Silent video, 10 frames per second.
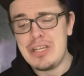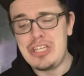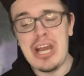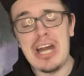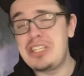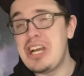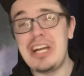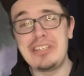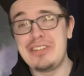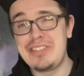Josh
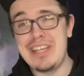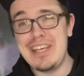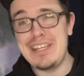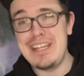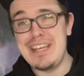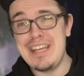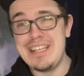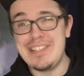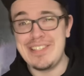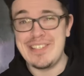Hutcherson
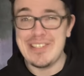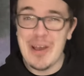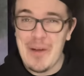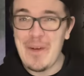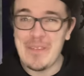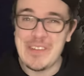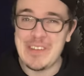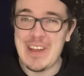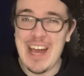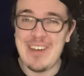is so over the
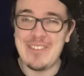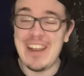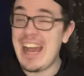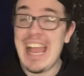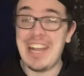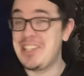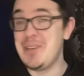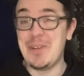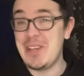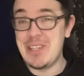top, and I
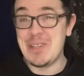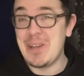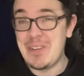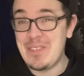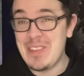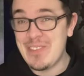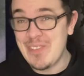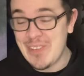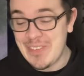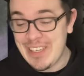actually really enjoyed him in this
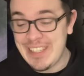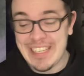movie.